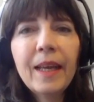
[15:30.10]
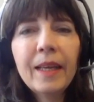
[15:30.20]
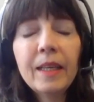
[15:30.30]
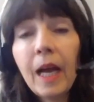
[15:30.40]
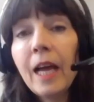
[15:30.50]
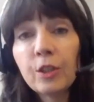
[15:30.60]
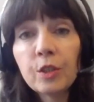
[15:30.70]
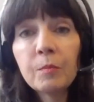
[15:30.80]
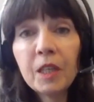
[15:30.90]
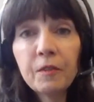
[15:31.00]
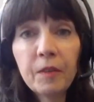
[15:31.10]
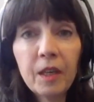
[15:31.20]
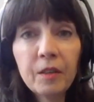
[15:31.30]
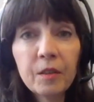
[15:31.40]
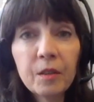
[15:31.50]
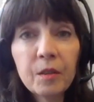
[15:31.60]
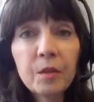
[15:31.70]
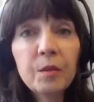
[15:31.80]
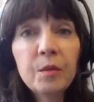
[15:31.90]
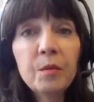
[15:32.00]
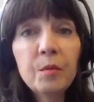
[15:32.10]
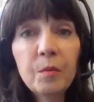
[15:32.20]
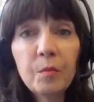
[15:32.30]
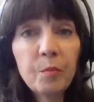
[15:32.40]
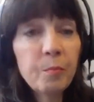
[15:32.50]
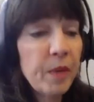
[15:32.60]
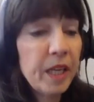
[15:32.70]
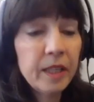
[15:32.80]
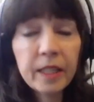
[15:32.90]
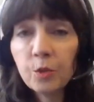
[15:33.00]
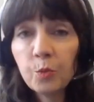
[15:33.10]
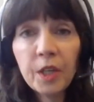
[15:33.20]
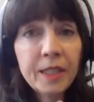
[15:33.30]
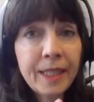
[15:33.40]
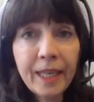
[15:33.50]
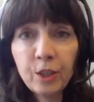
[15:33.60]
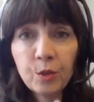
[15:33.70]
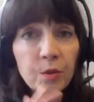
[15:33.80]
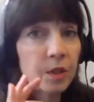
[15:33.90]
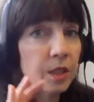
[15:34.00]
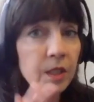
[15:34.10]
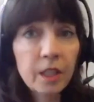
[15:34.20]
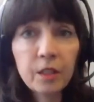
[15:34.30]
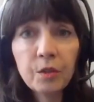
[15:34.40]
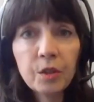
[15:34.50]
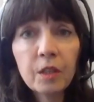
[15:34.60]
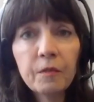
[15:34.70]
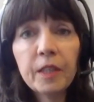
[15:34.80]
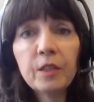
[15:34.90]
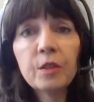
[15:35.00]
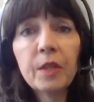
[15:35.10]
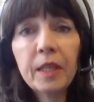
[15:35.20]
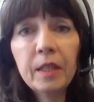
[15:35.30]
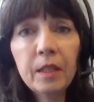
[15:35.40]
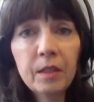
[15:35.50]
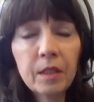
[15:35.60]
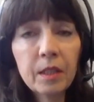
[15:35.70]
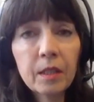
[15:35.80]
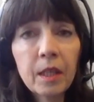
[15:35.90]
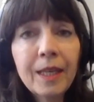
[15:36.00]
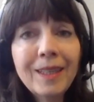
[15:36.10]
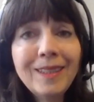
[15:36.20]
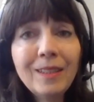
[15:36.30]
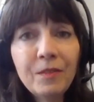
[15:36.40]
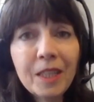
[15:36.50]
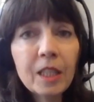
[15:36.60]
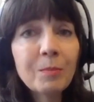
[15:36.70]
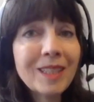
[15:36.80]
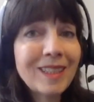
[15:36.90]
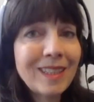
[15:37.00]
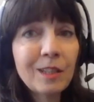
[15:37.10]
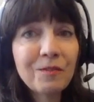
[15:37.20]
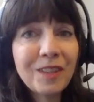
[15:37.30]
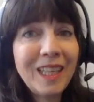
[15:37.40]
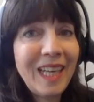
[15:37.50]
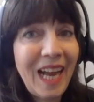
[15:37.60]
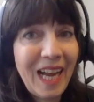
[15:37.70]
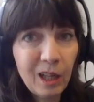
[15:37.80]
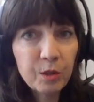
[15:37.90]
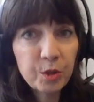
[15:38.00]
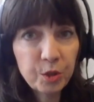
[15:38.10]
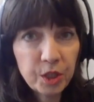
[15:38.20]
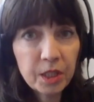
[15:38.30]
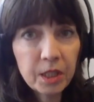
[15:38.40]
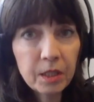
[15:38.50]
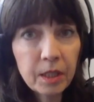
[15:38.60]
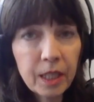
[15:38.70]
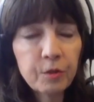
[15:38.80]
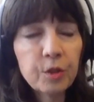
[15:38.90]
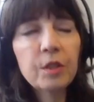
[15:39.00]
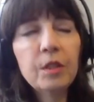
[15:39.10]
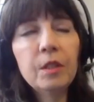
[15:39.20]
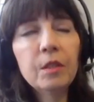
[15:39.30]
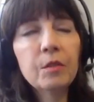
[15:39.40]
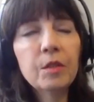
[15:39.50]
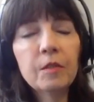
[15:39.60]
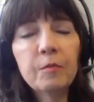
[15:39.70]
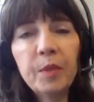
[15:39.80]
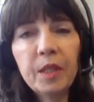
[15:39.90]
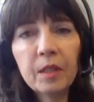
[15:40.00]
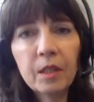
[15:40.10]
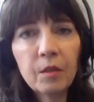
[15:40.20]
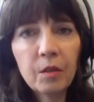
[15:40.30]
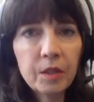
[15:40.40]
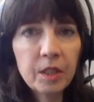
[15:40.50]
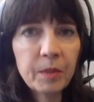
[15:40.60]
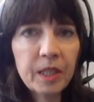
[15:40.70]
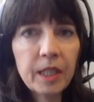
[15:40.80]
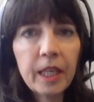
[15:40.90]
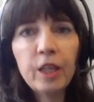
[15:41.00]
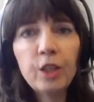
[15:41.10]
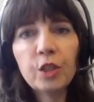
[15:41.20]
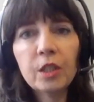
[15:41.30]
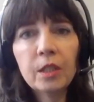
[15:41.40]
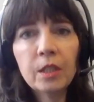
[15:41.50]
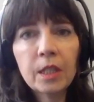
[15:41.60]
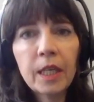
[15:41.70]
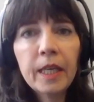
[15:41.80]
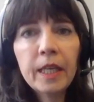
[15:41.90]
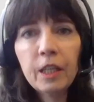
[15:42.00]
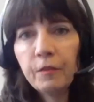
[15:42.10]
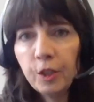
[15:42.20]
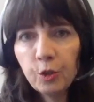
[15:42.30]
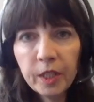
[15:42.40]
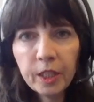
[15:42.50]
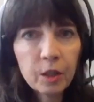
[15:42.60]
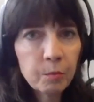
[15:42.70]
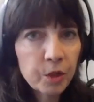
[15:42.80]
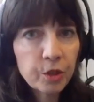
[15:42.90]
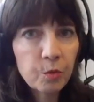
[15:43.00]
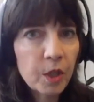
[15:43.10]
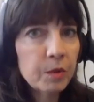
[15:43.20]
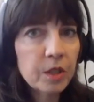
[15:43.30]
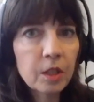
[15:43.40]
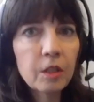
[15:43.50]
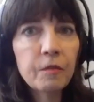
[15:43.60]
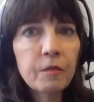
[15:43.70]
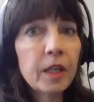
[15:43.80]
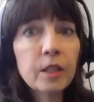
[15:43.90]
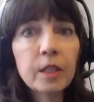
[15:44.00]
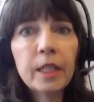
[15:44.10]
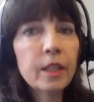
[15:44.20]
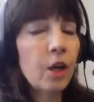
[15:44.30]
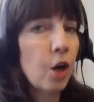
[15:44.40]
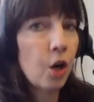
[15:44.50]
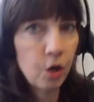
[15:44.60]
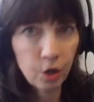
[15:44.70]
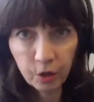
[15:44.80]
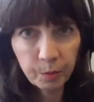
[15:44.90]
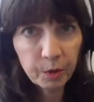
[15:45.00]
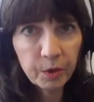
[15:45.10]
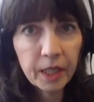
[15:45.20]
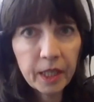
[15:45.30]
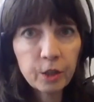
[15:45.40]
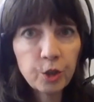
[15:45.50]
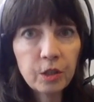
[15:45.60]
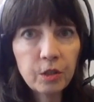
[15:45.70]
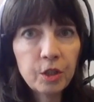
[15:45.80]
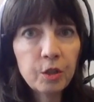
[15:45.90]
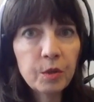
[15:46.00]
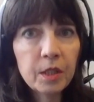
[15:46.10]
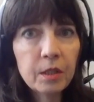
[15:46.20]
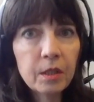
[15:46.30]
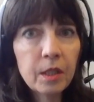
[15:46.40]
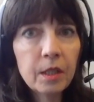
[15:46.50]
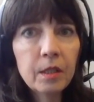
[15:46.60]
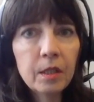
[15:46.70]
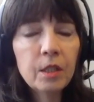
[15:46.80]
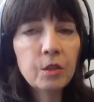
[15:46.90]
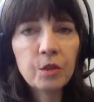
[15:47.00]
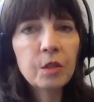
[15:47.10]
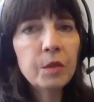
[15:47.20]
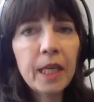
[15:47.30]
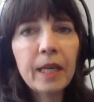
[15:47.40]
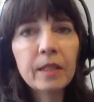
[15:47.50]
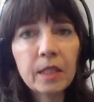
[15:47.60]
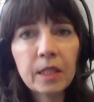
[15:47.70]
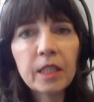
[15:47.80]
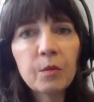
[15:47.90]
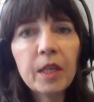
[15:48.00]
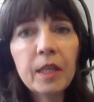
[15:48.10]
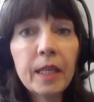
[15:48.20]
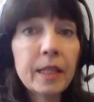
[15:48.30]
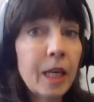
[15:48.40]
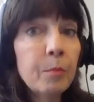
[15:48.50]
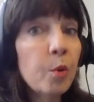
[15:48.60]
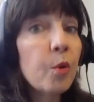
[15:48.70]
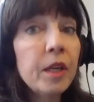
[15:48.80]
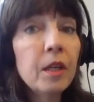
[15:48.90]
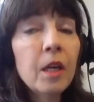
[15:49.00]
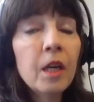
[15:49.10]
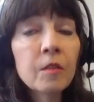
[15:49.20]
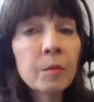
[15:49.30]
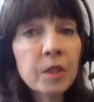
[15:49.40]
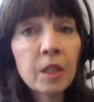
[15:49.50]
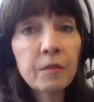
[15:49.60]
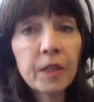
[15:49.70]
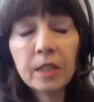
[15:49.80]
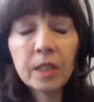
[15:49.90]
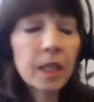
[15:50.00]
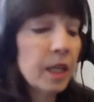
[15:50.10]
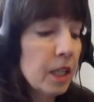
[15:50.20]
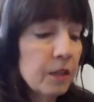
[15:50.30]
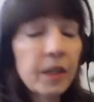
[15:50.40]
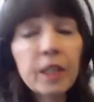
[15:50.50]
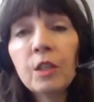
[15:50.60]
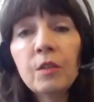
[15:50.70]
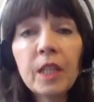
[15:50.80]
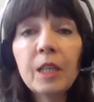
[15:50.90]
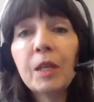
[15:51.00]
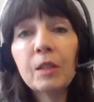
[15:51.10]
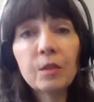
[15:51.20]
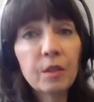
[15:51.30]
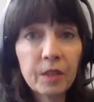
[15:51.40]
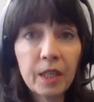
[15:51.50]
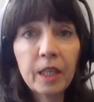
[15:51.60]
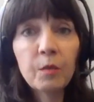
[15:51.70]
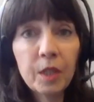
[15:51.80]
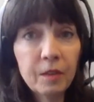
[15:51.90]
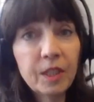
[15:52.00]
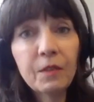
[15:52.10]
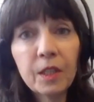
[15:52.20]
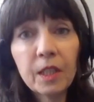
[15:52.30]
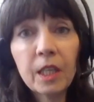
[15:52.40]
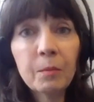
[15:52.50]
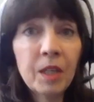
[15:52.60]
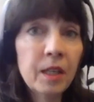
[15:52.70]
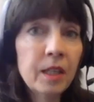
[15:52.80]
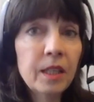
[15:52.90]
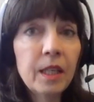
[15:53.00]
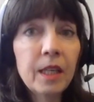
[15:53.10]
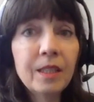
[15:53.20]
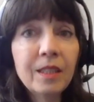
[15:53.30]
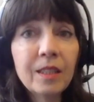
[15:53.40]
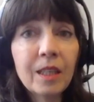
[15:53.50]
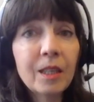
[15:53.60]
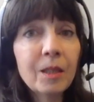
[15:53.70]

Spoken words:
and actually, my father, who made his wine natural, did not use sulfites or anything, developed a sulfite allergy after years of being on all these medications. If he drank commercial wine with sulfites, he had a horrible reaction to it. And he just knew he had to stay away at that point from sulfites. If I'd known then about glutathione, I would have definitely got him on it and